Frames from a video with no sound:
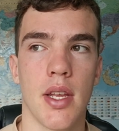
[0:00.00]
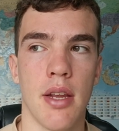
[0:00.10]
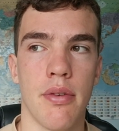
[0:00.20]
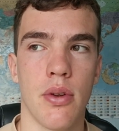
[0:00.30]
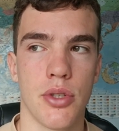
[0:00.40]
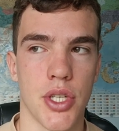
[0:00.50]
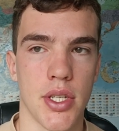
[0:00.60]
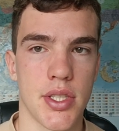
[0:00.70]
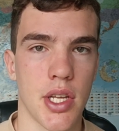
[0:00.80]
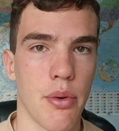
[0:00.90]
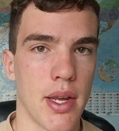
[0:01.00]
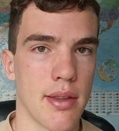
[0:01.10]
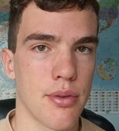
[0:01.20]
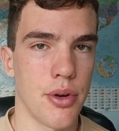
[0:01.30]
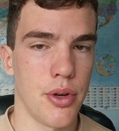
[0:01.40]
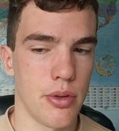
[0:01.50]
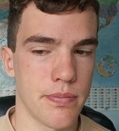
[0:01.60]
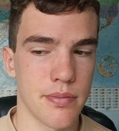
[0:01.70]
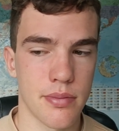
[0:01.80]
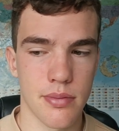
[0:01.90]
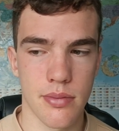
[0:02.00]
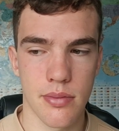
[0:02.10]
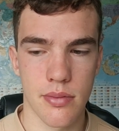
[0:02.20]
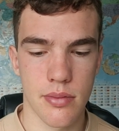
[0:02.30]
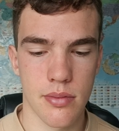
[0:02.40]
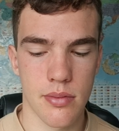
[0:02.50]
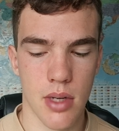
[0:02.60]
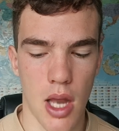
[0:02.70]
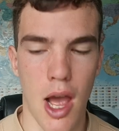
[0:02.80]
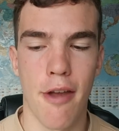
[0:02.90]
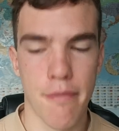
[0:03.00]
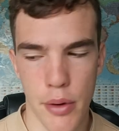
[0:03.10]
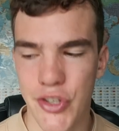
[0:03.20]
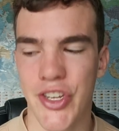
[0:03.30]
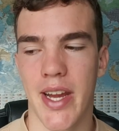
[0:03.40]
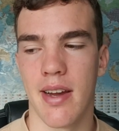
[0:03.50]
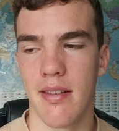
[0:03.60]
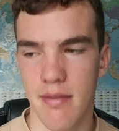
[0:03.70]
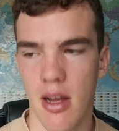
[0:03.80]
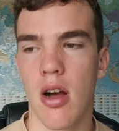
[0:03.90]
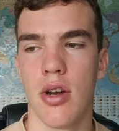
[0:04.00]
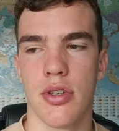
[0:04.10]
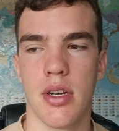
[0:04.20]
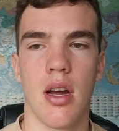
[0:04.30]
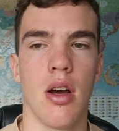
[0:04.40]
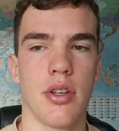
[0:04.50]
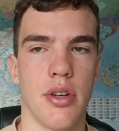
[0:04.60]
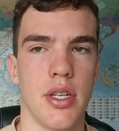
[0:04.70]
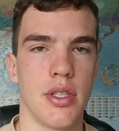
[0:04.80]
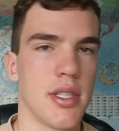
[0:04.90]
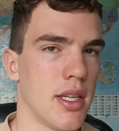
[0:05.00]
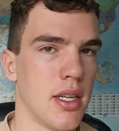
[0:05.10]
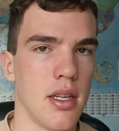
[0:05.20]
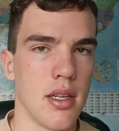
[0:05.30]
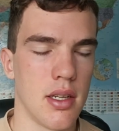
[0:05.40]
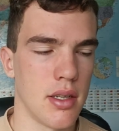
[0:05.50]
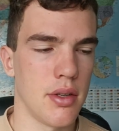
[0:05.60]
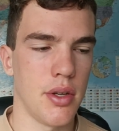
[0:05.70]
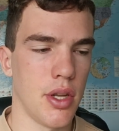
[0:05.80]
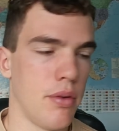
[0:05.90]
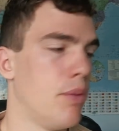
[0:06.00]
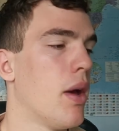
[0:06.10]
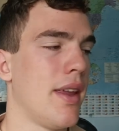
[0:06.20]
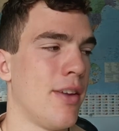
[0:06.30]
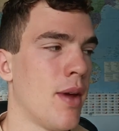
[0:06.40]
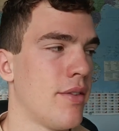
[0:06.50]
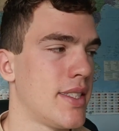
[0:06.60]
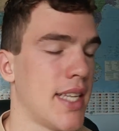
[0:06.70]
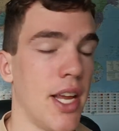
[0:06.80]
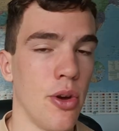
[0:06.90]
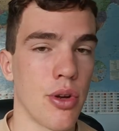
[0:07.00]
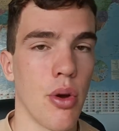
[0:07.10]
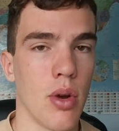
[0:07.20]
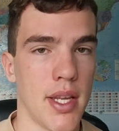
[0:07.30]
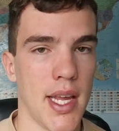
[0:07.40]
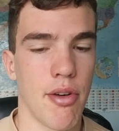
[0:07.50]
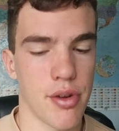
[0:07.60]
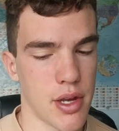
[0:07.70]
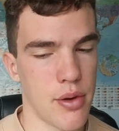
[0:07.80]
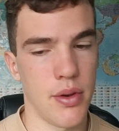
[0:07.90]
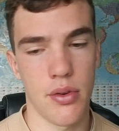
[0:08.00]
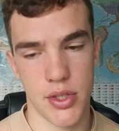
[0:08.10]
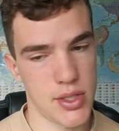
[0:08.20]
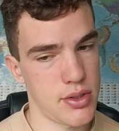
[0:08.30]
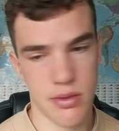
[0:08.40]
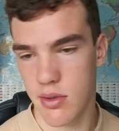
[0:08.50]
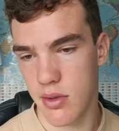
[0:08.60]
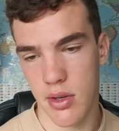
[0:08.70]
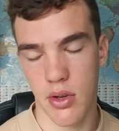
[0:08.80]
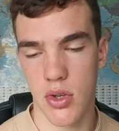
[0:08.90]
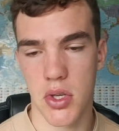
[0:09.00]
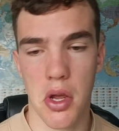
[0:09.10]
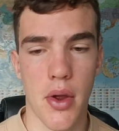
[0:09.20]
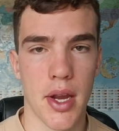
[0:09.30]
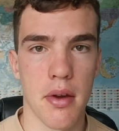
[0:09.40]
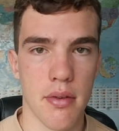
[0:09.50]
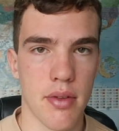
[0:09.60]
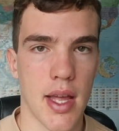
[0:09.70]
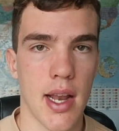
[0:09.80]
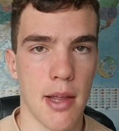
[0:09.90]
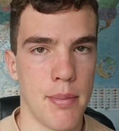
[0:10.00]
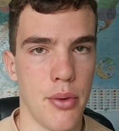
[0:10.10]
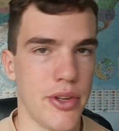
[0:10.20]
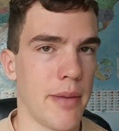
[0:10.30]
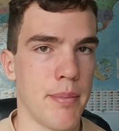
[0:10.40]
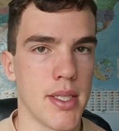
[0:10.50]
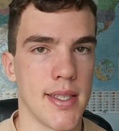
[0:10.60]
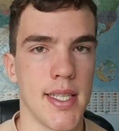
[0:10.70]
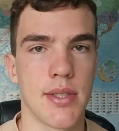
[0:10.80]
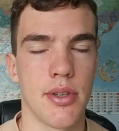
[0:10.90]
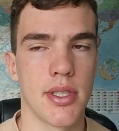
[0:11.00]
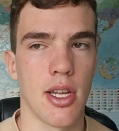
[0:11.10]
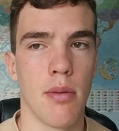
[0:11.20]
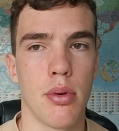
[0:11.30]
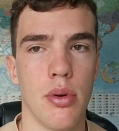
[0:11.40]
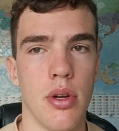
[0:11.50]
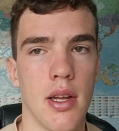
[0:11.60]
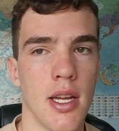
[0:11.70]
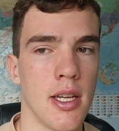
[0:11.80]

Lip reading: if you're just going through life pushing harder and harder, and you may have set your goal a year ago and you're just going for that, like building a business, for example,